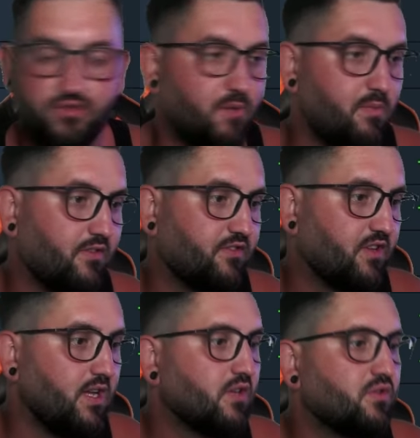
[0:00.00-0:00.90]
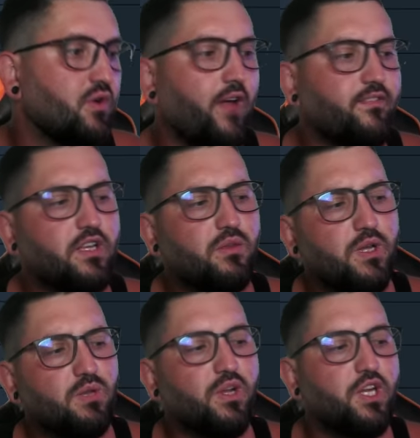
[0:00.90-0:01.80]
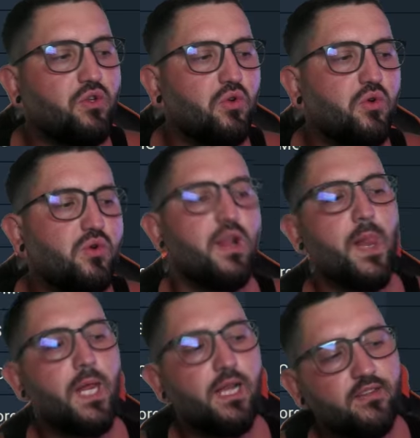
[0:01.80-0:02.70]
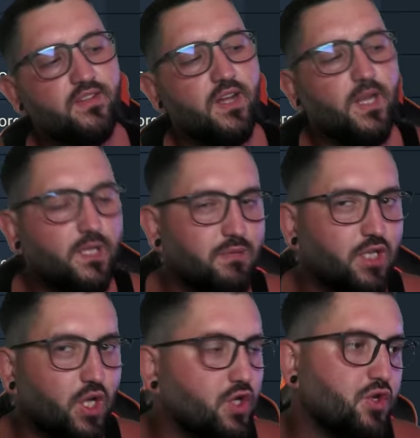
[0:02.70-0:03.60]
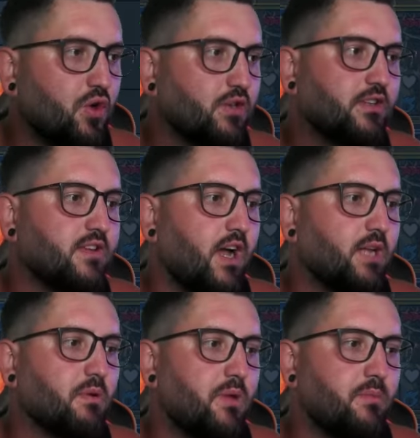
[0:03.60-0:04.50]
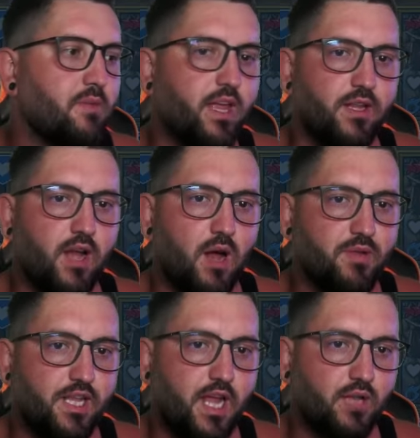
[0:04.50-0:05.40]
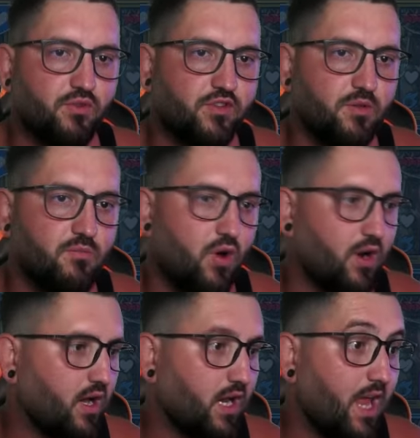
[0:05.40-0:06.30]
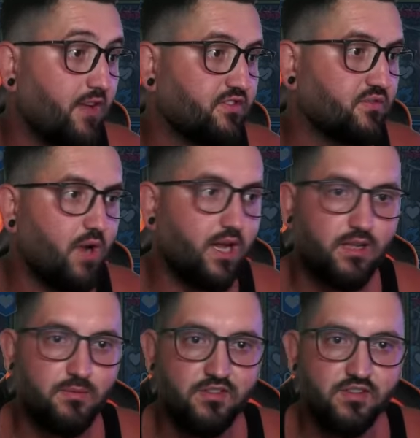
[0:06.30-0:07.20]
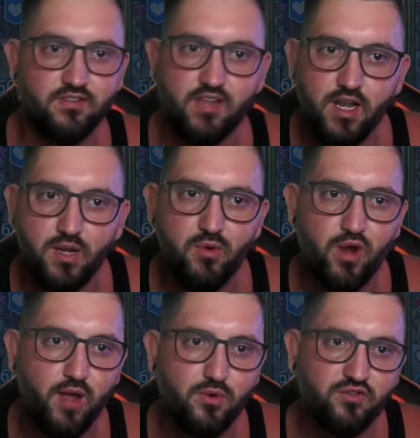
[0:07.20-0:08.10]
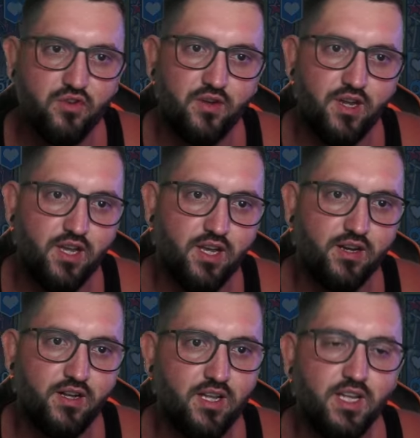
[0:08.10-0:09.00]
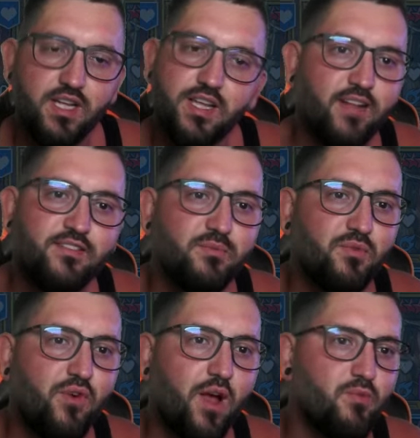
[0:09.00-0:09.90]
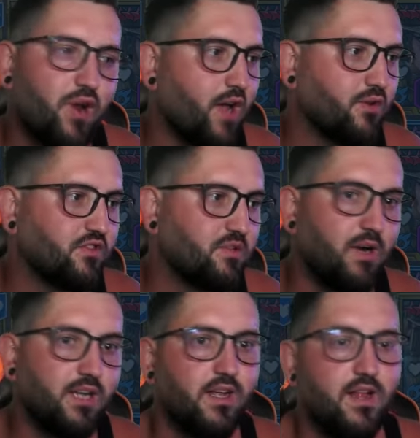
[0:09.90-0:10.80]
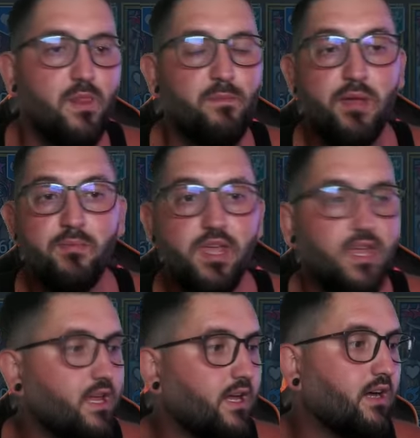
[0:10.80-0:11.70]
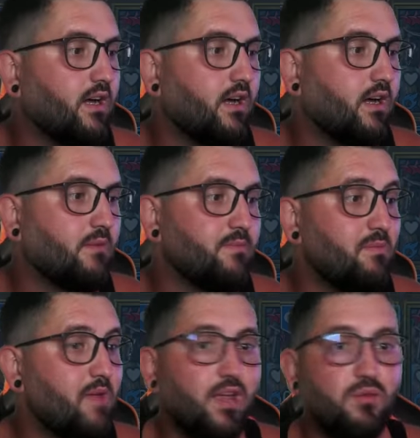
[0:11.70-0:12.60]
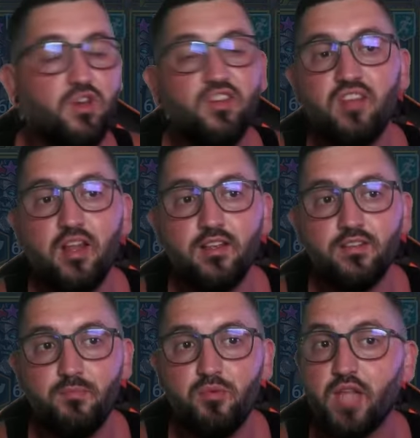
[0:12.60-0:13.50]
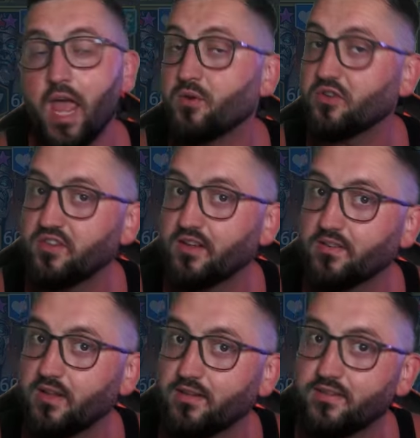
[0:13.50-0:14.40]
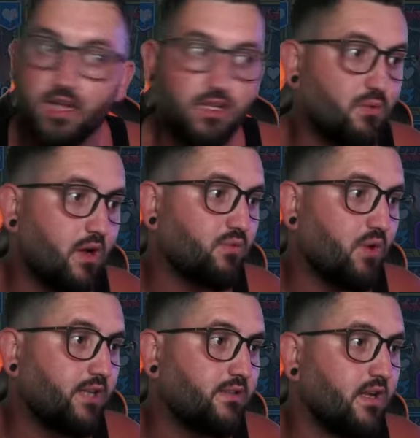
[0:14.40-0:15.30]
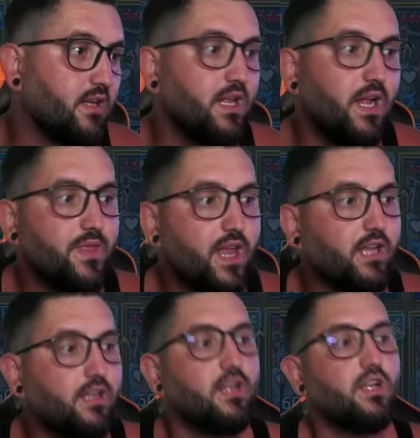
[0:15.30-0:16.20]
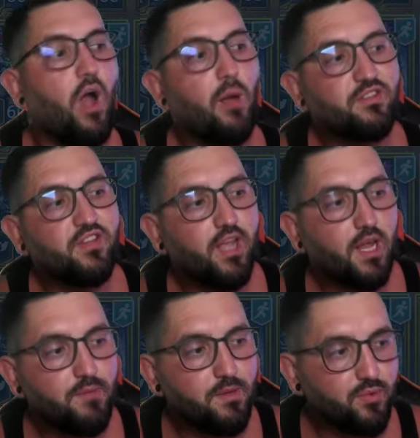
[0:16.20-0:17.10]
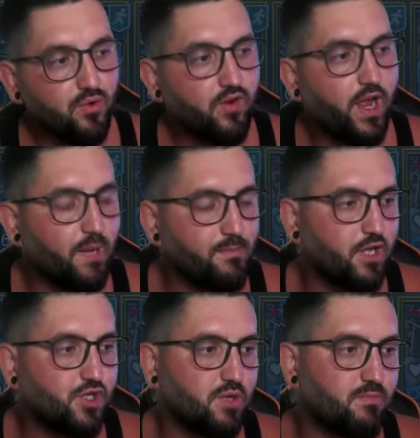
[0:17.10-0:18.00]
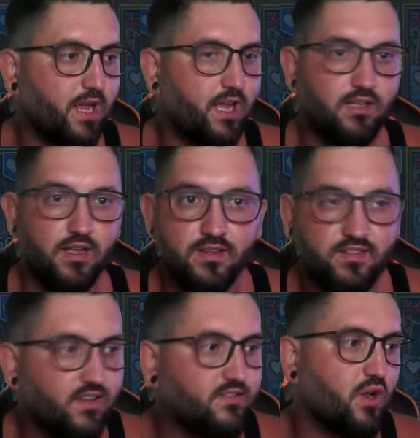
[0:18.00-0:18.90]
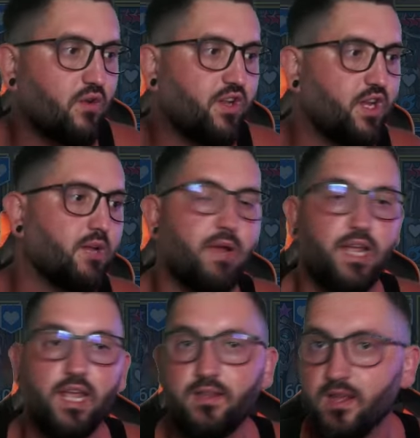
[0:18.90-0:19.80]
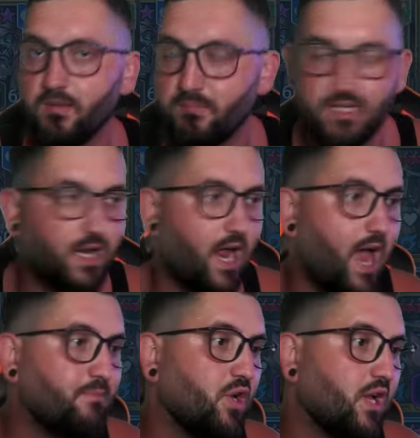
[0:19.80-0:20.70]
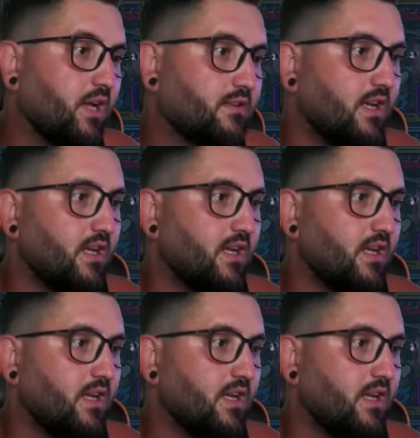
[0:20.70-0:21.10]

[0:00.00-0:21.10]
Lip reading: debuffs. So having 322 is a little bit on the shorter side, but maybe I can upgrade that with some more glyphs, right? Let me see, is there any more accuracy over here? Can't seem to find more accuracy, but maybe I reset this and put accuracy as the other one, right? And then obviously can be improved, like I mentioned, by getting a 6-star over here, by getting a better amulet.